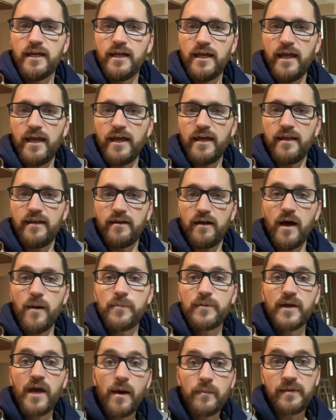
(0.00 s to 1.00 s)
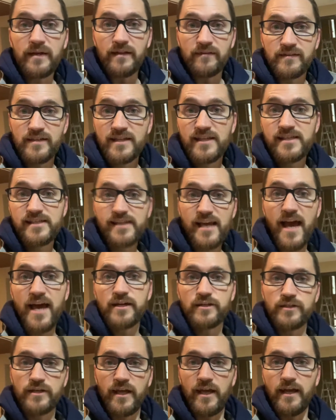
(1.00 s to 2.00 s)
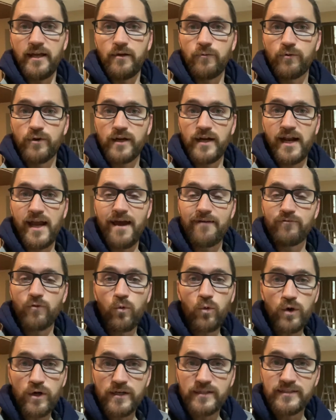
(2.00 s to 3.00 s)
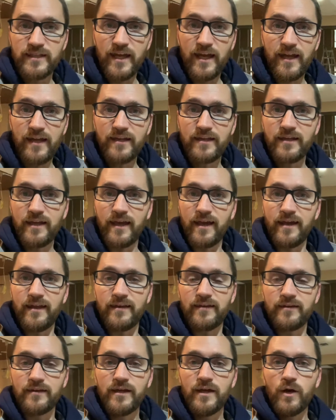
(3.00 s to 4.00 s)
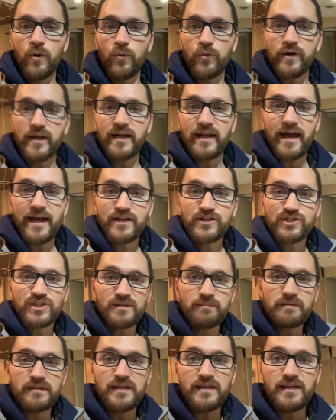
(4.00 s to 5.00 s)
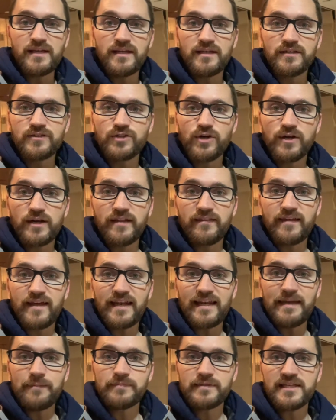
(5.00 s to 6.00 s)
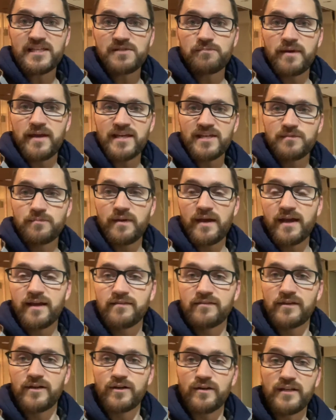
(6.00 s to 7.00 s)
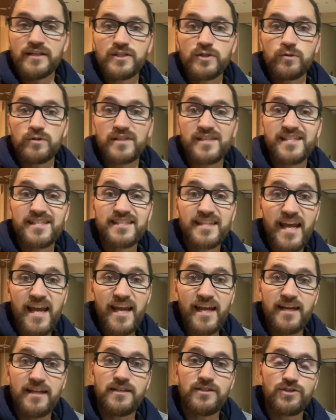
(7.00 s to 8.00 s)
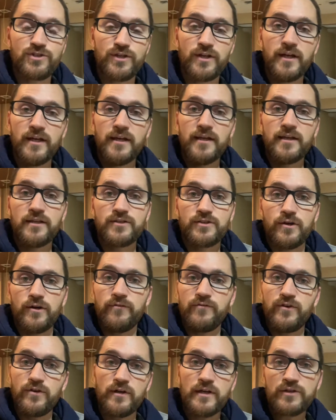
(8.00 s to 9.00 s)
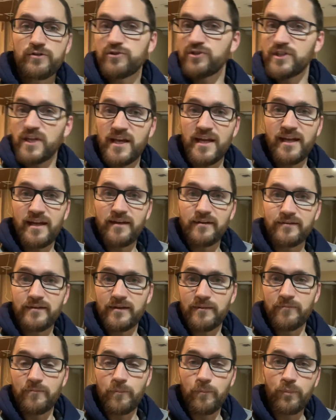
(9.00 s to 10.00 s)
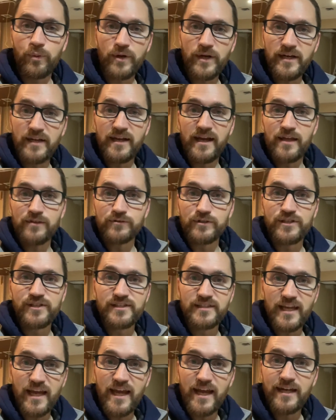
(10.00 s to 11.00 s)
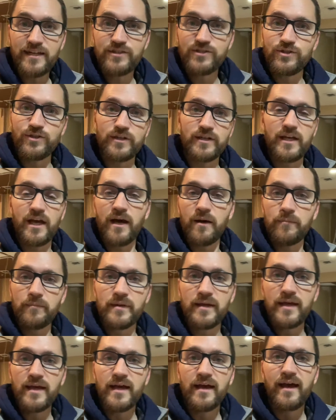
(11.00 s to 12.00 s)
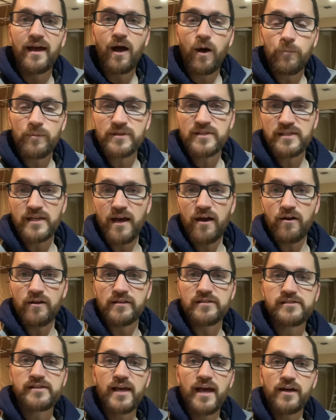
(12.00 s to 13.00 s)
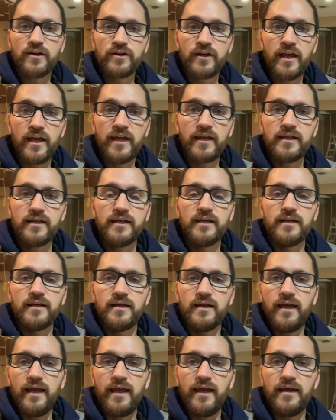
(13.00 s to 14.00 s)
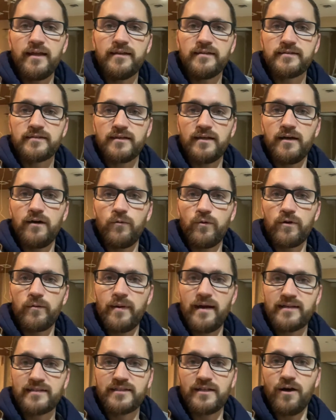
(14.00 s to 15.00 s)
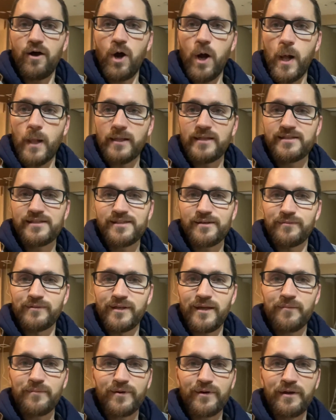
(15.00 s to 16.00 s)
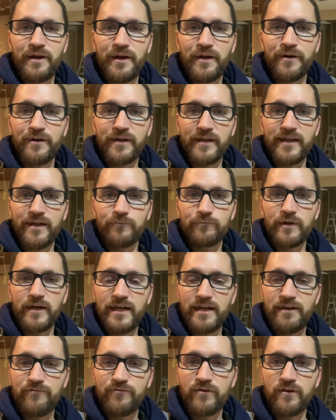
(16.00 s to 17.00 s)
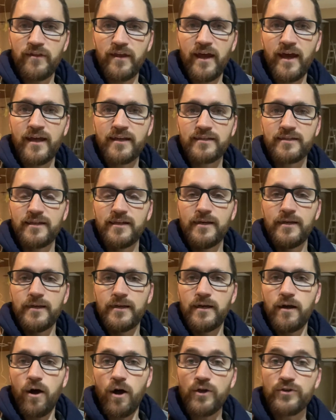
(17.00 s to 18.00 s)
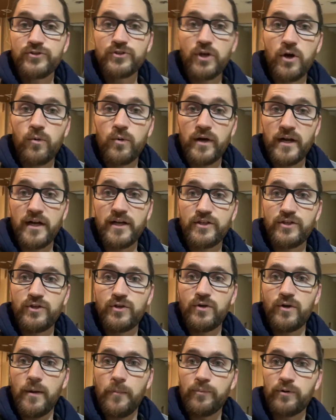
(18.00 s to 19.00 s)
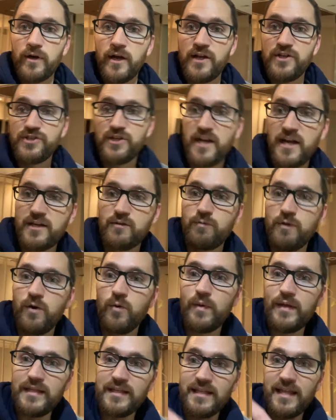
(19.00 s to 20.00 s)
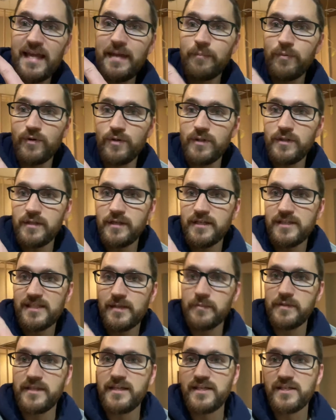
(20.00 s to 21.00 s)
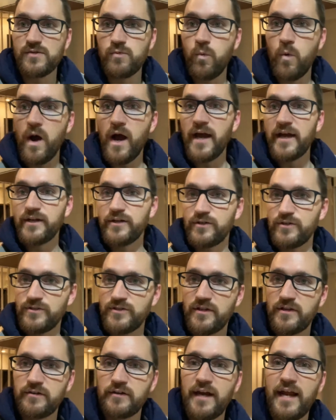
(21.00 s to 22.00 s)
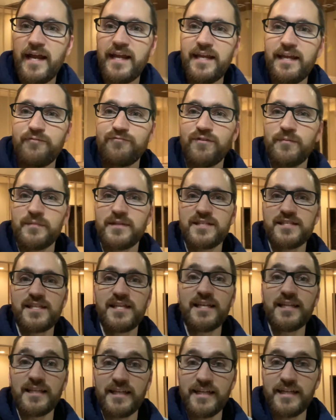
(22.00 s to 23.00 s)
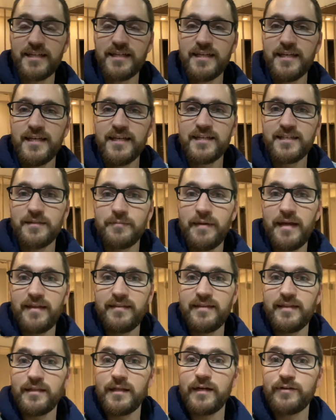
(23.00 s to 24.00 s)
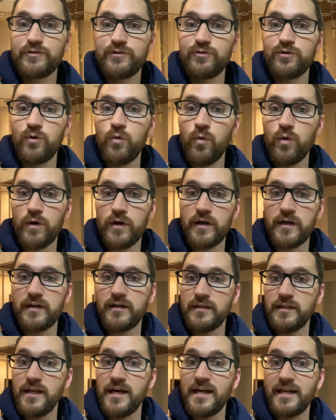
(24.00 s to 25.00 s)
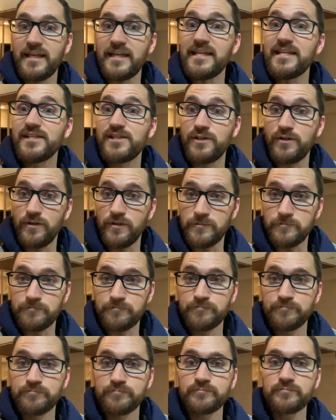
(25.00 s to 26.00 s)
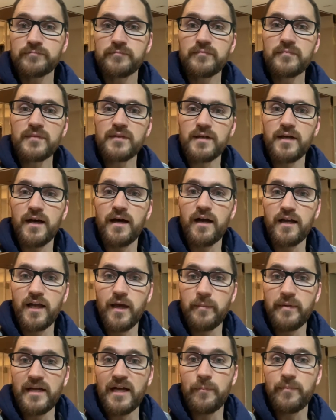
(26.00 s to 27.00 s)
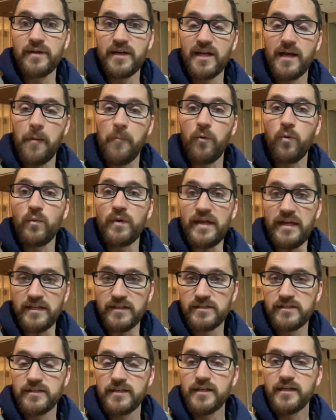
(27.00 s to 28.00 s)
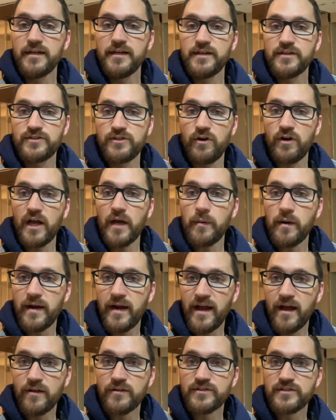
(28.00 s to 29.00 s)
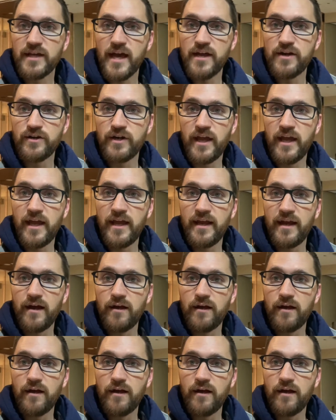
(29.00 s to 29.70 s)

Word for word: And upcoming this Saturday, we're gonna have a work day and we're gonna actually be turning that empty space back there into a stage. So if you're interested in, in putting together a stage, you can come help us out on Saturday. And uh, we're about to haul in some lumber here to get ready for that. Also, we're gonna do a project where we label some of these wires that are hanging from the ceiling to make the electrical work a lot easier uh, coming up in a couple weeks. So come on out Saturday.